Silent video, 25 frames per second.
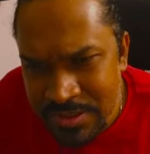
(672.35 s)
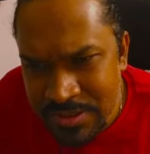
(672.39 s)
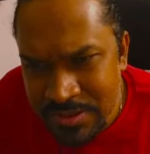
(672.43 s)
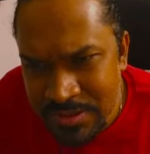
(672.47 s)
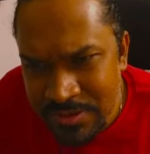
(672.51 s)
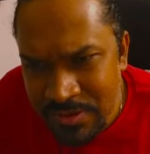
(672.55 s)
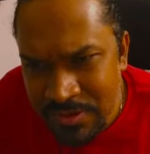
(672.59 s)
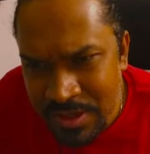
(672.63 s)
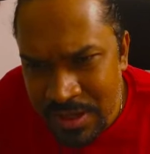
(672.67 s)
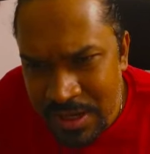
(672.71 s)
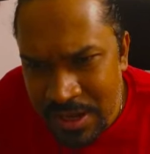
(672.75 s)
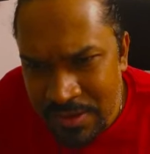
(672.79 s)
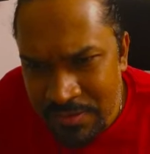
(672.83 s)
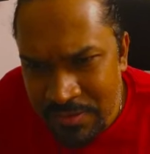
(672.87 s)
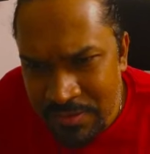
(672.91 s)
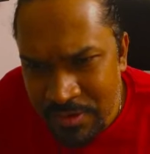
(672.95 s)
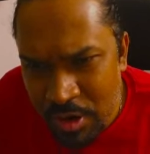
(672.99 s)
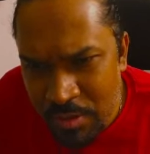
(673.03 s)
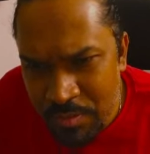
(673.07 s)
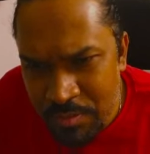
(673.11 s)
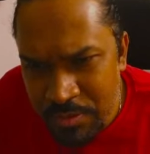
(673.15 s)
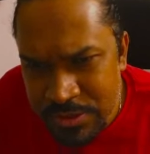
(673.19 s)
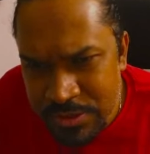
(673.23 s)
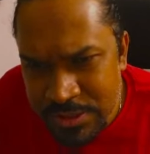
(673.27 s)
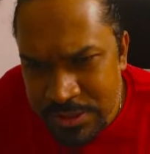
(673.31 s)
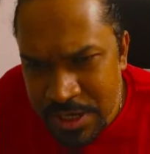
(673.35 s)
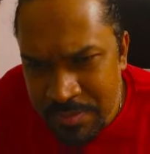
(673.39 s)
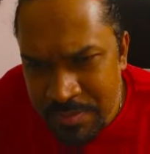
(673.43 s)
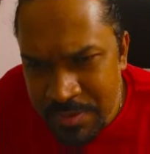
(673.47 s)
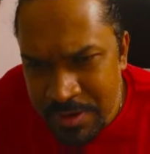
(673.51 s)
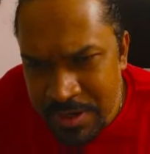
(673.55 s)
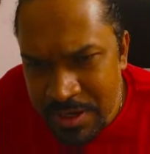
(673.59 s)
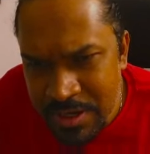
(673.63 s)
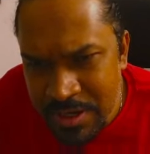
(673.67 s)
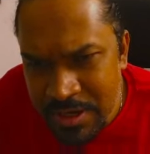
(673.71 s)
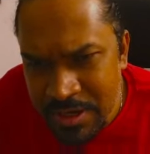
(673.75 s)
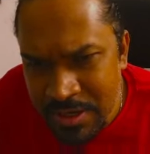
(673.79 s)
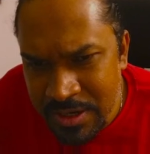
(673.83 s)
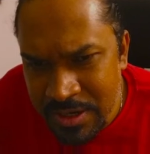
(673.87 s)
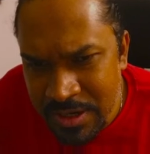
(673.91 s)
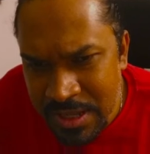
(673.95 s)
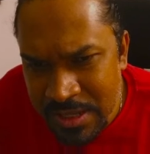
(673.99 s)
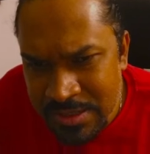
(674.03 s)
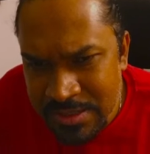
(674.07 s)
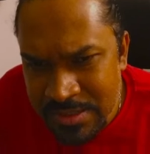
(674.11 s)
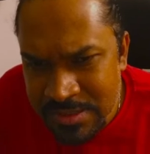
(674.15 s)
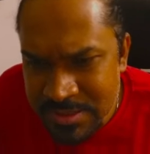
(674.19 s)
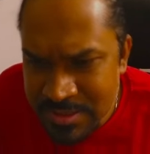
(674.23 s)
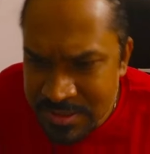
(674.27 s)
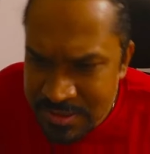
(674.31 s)
You can have a compound statement here,
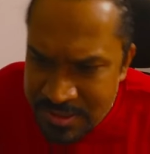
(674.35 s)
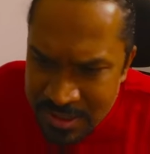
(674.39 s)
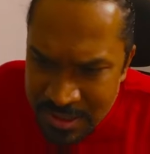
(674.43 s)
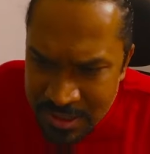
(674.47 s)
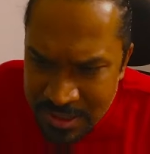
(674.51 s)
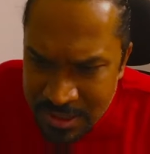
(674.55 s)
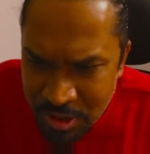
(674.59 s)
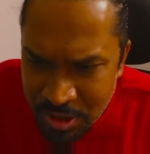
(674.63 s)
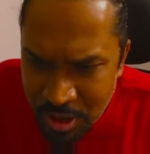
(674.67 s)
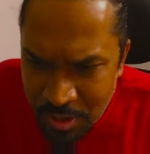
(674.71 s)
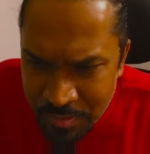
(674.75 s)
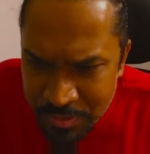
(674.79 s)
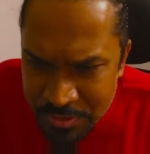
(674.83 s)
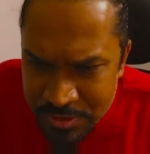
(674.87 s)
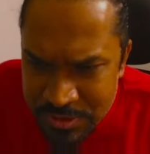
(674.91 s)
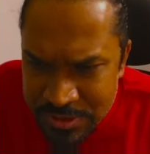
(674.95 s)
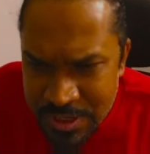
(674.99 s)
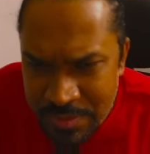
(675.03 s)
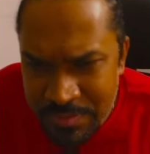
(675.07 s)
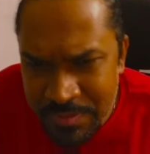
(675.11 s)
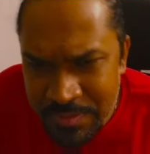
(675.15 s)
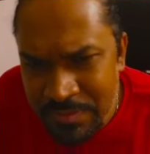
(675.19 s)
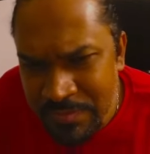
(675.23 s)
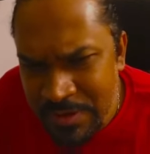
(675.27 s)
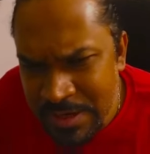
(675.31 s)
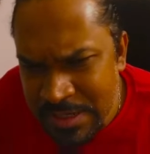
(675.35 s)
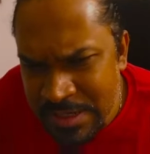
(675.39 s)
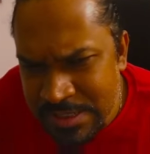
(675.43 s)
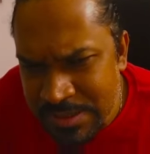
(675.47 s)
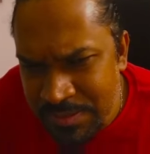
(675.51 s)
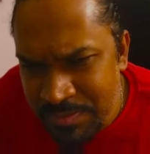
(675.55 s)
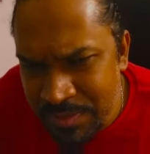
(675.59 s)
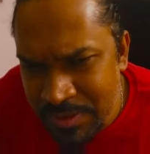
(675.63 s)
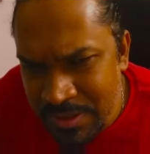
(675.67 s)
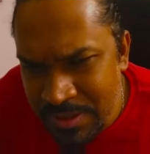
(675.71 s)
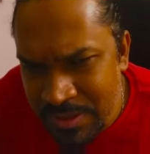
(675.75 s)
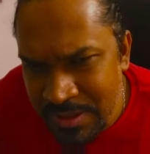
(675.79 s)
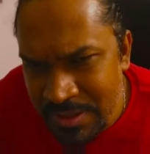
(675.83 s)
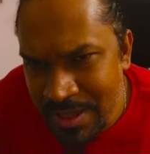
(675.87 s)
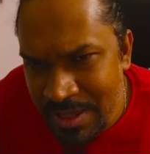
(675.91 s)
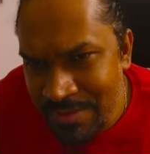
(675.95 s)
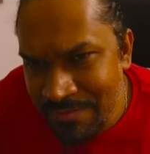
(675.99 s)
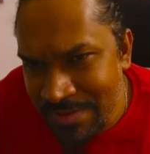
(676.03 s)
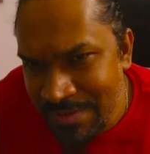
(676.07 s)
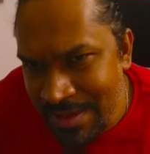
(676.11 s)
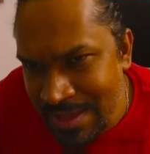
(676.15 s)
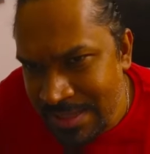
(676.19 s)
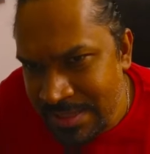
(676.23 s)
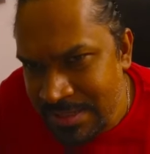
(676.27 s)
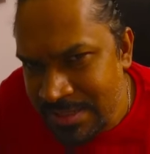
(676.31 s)
else another compound statement. Very simple
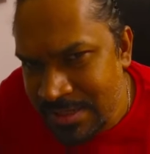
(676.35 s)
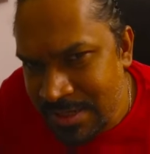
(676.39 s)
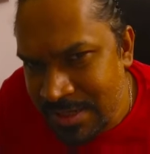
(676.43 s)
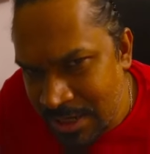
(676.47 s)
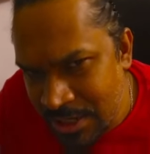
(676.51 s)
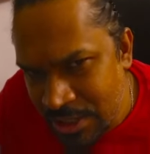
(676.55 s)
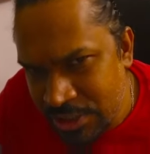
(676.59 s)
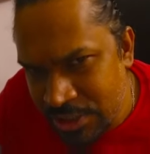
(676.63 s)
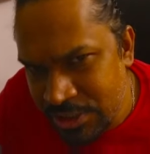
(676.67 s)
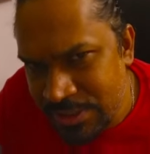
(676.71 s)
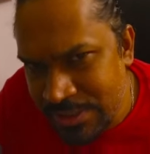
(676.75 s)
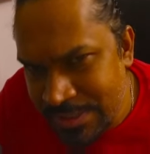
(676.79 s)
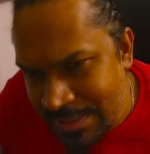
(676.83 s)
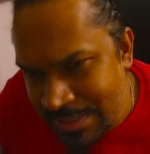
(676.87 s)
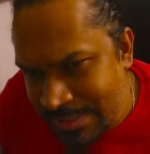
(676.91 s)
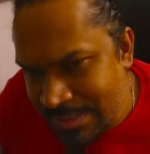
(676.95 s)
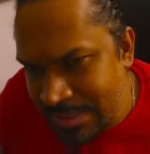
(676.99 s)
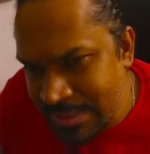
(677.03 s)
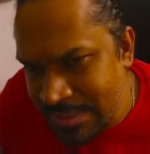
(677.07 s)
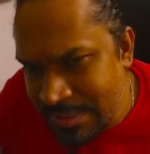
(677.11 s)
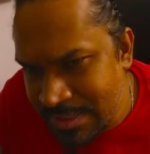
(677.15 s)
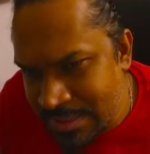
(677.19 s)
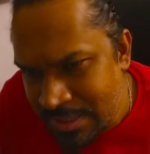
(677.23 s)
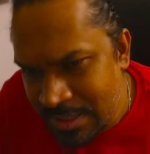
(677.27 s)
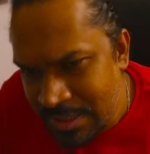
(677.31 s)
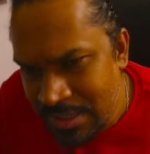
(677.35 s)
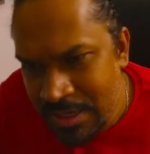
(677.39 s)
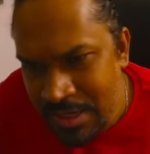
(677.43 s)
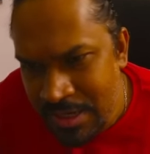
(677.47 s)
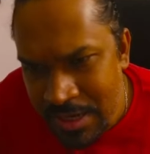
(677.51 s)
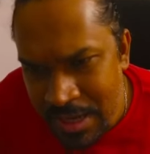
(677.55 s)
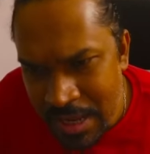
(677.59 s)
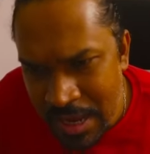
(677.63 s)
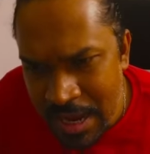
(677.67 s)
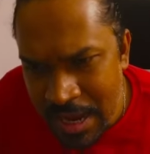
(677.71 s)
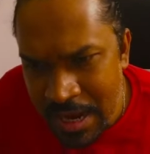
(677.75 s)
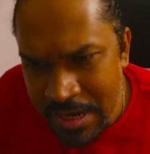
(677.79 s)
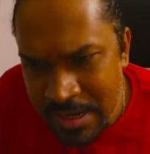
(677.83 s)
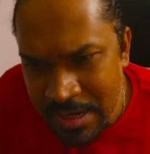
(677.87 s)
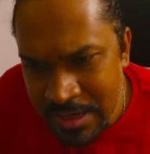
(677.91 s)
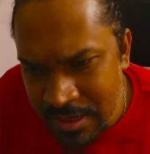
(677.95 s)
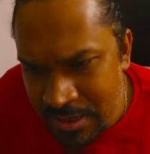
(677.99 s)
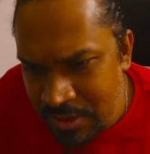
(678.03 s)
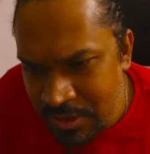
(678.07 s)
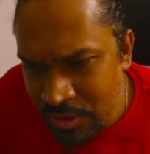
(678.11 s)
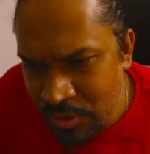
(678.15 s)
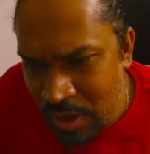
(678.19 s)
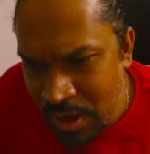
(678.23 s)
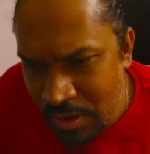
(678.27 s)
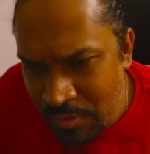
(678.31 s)
if else conditions exist. And
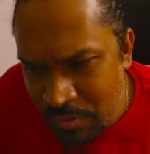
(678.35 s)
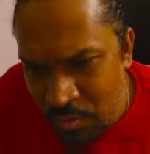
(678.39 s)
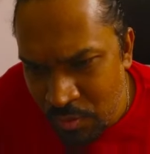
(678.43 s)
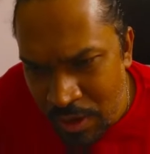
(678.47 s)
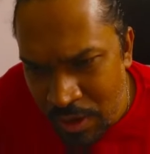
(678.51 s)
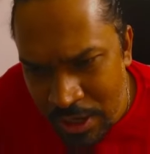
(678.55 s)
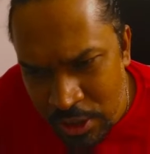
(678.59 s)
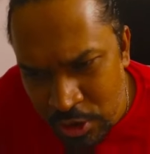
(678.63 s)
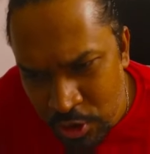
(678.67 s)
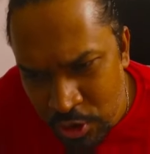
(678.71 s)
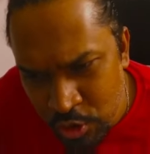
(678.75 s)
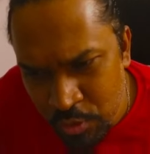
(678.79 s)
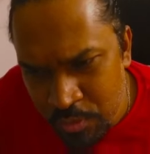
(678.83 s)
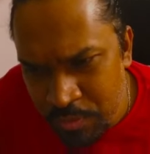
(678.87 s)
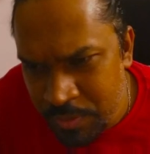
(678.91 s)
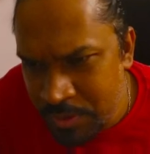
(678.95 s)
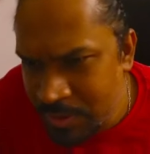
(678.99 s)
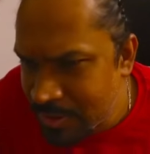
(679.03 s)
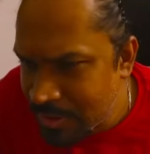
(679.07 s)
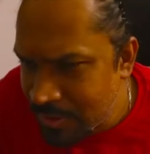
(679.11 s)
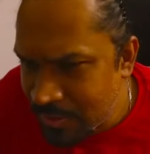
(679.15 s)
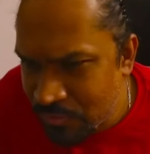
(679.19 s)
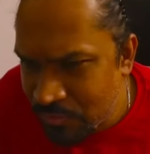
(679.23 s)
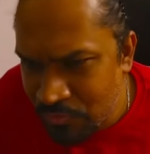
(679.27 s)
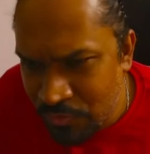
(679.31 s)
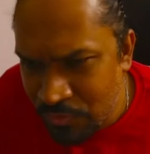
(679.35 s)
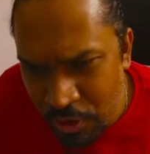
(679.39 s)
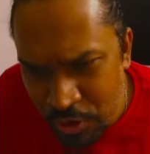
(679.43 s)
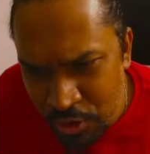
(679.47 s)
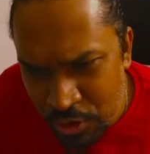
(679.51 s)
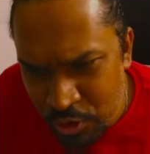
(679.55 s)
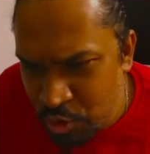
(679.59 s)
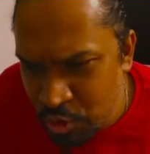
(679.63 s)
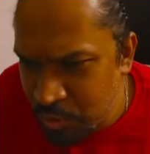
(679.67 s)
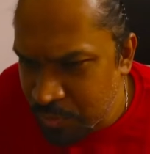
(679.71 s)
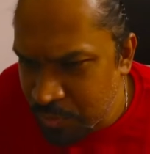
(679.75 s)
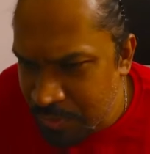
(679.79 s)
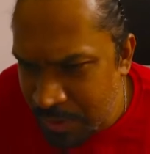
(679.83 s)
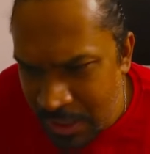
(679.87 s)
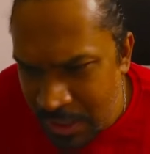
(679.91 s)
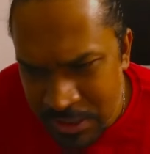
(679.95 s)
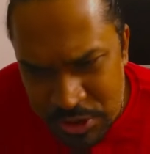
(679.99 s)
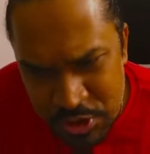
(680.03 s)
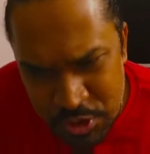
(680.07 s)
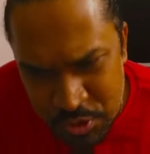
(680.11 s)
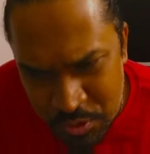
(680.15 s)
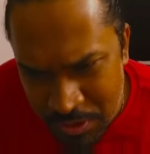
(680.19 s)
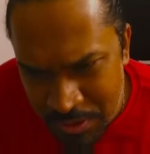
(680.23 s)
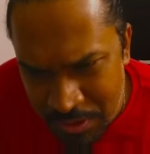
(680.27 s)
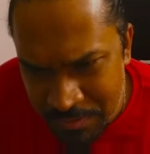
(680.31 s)
you have a while loop, for loop, and
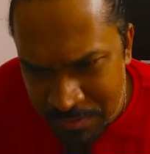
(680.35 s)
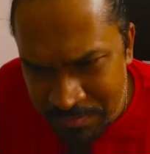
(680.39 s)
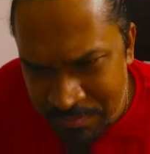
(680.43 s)
so on.